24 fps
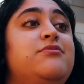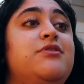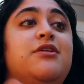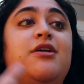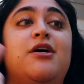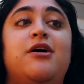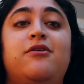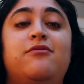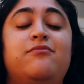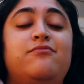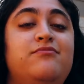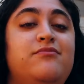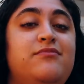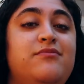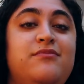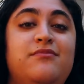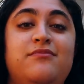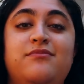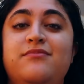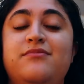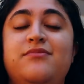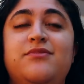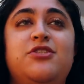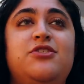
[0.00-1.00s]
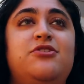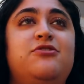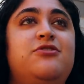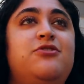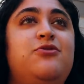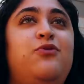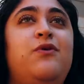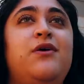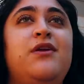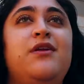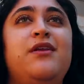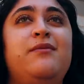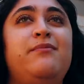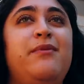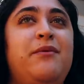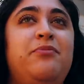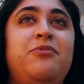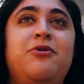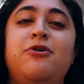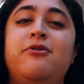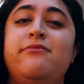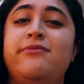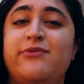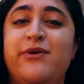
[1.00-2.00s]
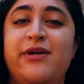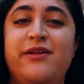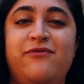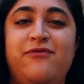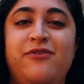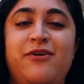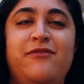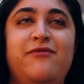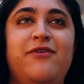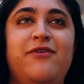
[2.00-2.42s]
You know, just twiddling my pubes waiting for a